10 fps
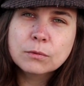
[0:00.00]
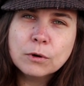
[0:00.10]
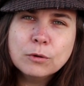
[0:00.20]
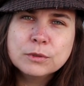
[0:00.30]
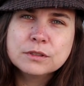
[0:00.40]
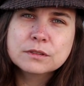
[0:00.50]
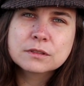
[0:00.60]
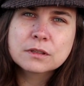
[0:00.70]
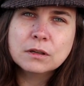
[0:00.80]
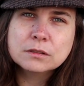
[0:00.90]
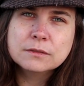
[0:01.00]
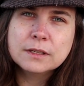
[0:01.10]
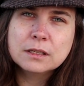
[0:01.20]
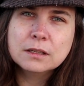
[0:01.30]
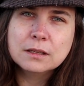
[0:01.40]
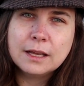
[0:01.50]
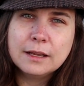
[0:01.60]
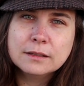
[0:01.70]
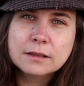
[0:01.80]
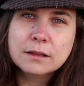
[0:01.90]
The Romans cultivated the
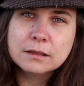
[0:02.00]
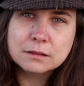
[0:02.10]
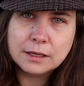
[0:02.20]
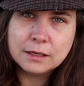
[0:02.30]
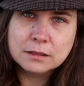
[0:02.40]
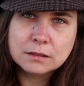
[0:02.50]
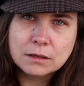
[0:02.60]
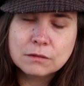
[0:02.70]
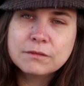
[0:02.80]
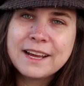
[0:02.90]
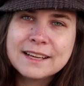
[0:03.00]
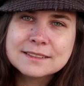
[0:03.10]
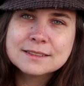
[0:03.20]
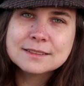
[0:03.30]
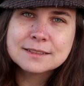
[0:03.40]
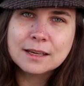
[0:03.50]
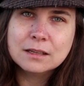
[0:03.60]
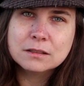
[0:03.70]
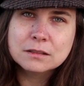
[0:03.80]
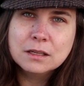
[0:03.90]
land, their land, on a vast
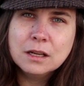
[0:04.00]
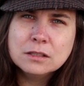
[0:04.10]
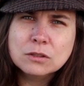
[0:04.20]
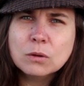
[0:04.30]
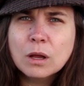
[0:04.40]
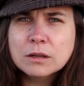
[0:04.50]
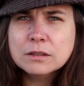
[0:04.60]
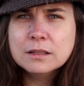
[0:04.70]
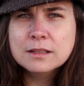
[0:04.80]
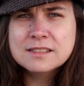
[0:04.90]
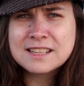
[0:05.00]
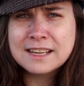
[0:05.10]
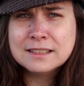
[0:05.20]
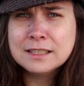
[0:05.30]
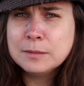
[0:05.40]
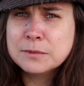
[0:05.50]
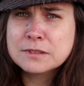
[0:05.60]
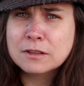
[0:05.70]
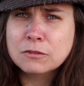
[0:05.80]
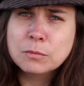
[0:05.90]
scale. No longer did the state keep
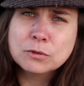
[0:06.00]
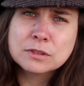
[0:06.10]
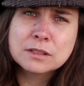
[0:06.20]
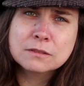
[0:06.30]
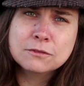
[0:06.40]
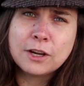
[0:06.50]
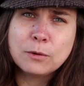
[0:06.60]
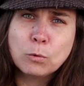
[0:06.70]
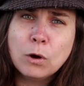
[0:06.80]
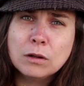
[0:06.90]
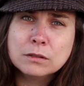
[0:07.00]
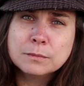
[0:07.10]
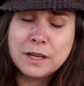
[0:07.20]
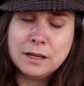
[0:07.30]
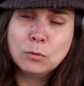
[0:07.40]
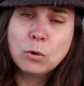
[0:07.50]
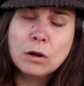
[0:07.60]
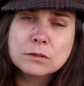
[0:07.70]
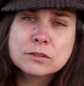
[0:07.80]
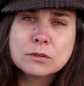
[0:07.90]
itself mostly confined behind
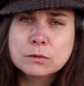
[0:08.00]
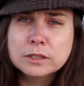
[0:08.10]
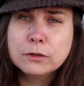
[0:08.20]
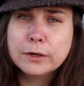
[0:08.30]
walls, only